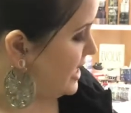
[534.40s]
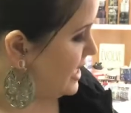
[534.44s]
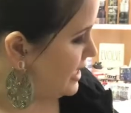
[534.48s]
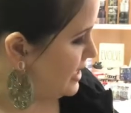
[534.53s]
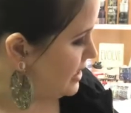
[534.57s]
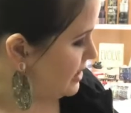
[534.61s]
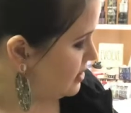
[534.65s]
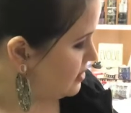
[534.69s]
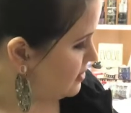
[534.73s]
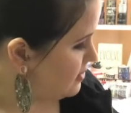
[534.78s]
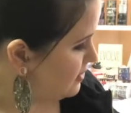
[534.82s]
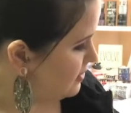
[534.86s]

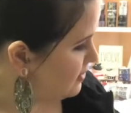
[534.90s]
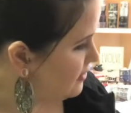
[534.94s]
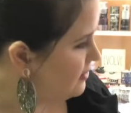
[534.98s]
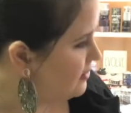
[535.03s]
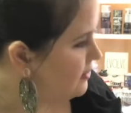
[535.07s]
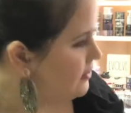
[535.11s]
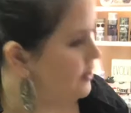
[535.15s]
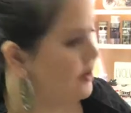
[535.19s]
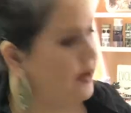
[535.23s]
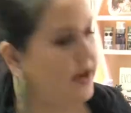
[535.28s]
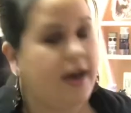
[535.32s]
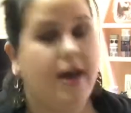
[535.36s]

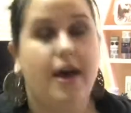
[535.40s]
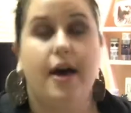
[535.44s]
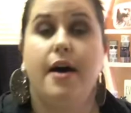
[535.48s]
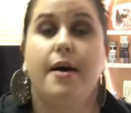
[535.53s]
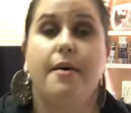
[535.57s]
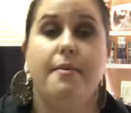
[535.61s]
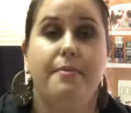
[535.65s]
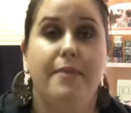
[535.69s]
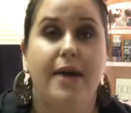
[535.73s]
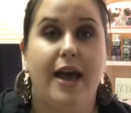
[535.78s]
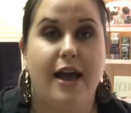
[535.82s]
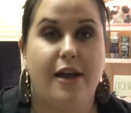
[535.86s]
pins.
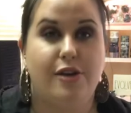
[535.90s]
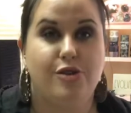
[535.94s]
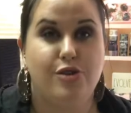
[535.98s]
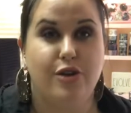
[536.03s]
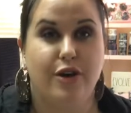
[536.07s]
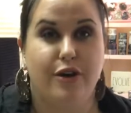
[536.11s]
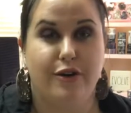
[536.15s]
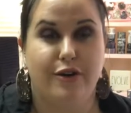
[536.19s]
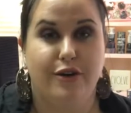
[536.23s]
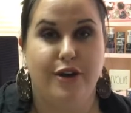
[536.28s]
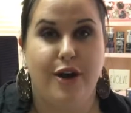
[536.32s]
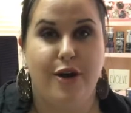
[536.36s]
Um, as
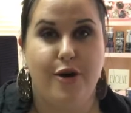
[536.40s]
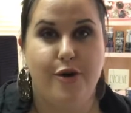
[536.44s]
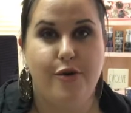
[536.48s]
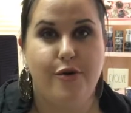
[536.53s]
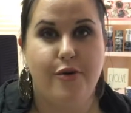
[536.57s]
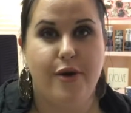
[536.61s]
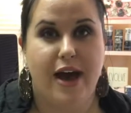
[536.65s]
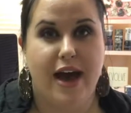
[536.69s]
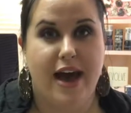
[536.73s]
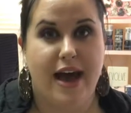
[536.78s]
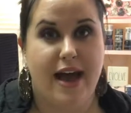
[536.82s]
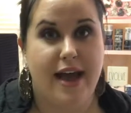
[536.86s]
y'all
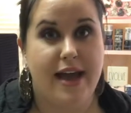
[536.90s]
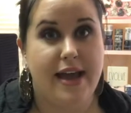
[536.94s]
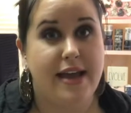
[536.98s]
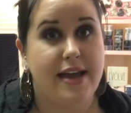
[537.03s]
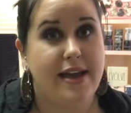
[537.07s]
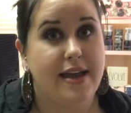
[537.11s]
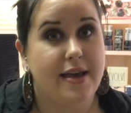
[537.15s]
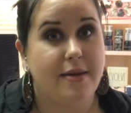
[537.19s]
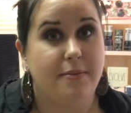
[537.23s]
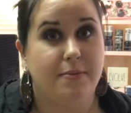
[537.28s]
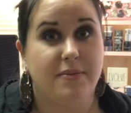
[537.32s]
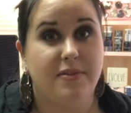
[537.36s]
know,
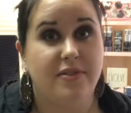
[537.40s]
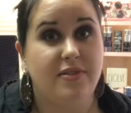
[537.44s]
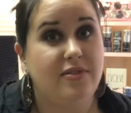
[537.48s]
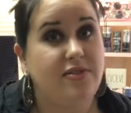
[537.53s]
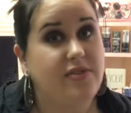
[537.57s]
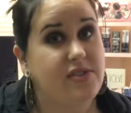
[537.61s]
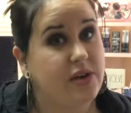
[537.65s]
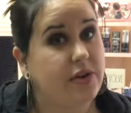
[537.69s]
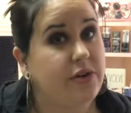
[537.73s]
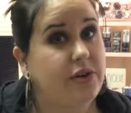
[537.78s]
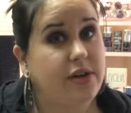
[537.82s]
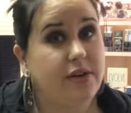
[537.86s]
I am
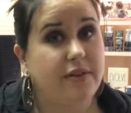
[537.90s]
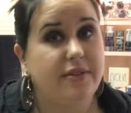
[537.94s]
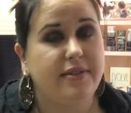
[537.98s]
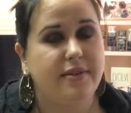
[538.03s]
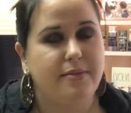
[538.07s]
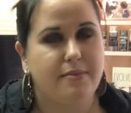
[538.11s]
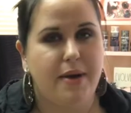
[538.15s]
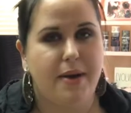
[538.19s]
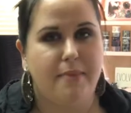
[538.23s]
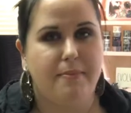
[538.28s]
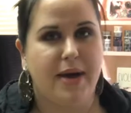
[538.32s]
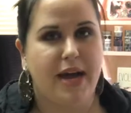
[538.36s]
still
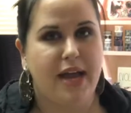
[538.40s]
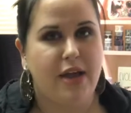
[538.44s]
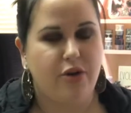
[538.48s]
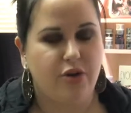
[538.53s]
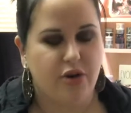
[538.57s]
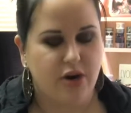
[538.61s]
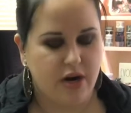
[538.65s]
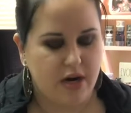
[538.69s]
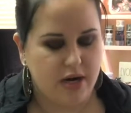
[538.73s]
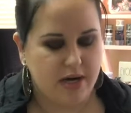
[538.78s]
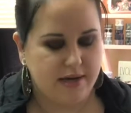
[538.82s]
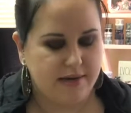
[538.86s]
using my
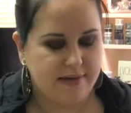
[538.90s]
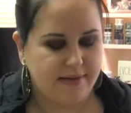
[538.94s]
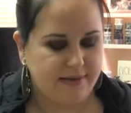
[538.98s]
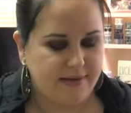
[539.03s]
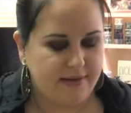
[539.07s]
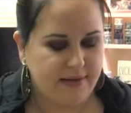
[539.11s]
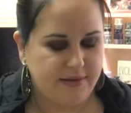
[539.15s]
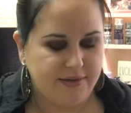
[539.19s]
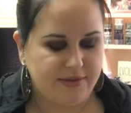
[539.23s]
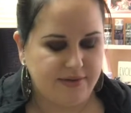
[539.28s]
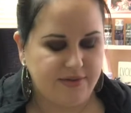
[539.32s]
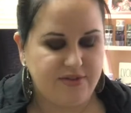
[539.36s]
microns.
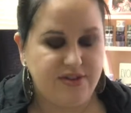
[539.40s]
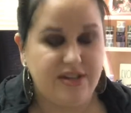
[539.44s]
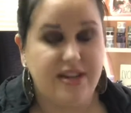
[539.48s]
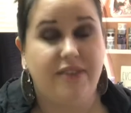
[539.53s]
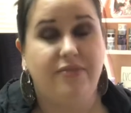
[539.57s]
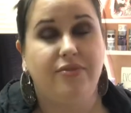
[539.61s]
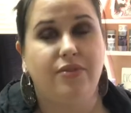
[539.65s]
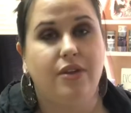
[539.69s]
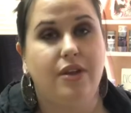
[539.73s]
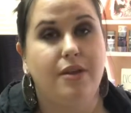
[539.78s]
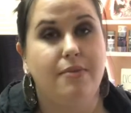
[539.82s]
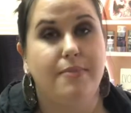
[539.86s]
Those are
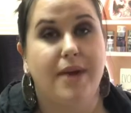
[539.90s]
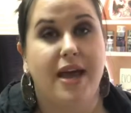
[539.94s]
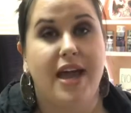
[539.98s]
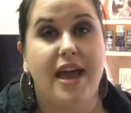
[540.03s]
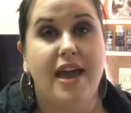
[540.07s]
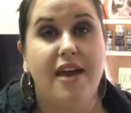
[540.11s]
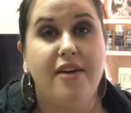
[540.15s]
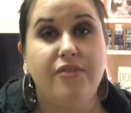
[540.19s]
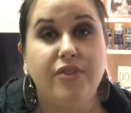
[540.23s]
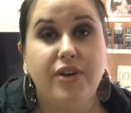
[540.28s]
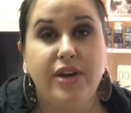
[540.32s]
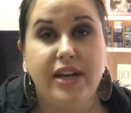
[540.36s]
definitely my
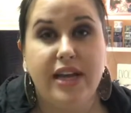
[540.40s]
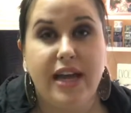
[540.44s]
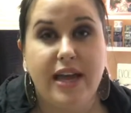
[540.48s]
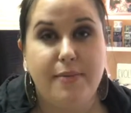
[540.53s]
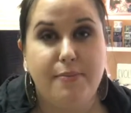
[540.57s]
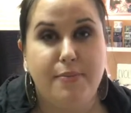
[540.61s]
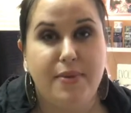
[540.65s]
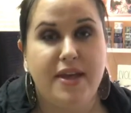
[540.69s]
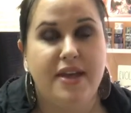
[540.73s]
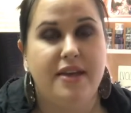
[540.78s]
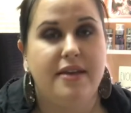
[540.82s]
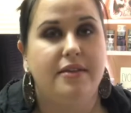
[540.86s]
everyday
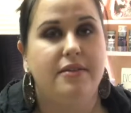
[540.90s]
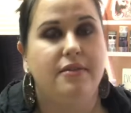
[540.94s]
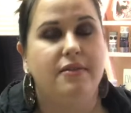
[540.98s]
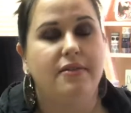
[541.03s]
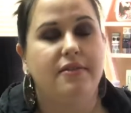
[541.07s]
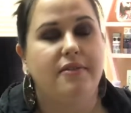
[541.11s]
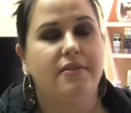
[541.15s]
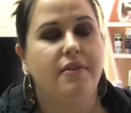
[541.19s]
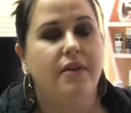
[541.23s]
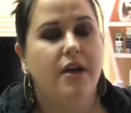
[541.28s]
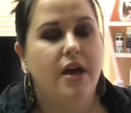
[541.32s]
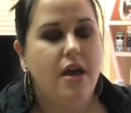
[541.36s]

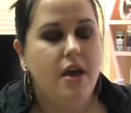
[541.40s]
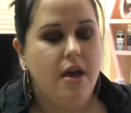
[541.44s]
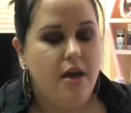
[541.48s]
pins.